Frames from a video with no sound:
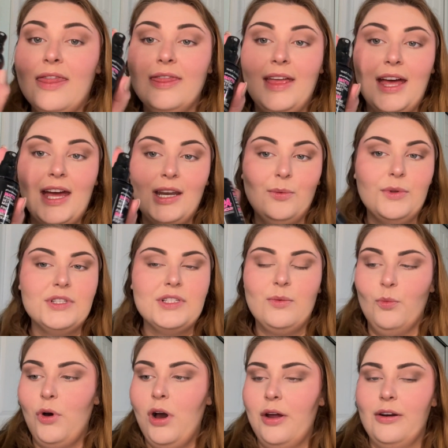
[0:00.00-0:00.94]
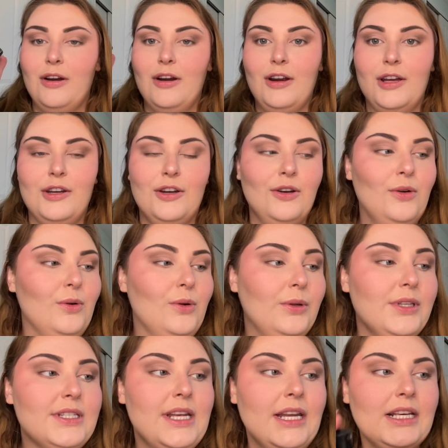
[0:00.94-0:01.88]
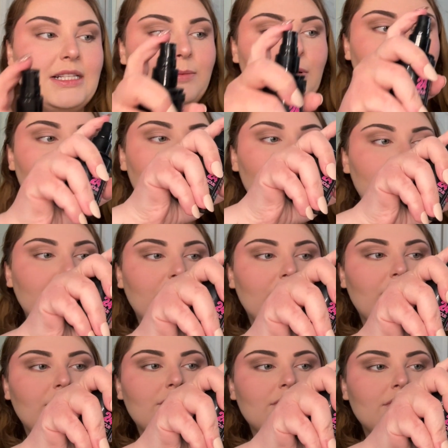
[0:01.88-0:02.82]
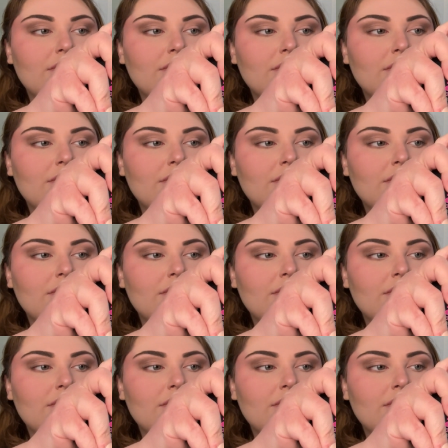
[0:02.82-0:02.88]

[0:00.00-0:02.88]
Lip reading: then with some water and an old setting spray bottle.